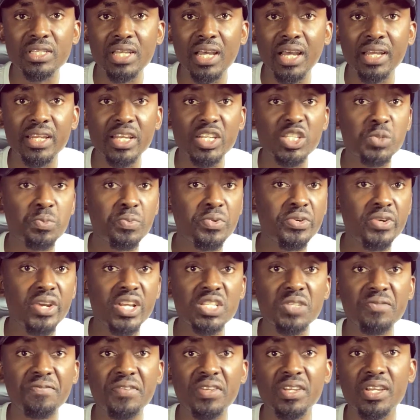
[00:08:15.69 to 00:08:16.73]
an
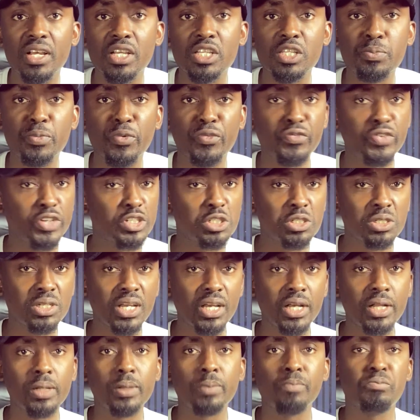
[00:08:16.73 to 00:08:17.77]
experienced finance
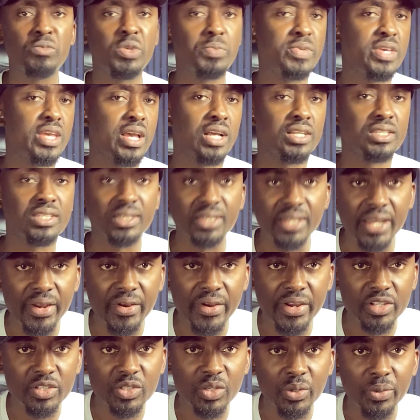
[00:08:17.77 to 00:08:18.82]
professional, maybe as a
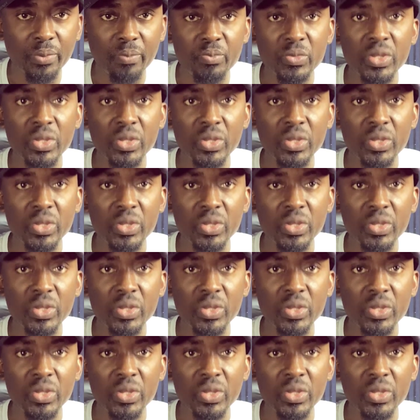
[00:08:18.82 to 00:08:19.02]
director.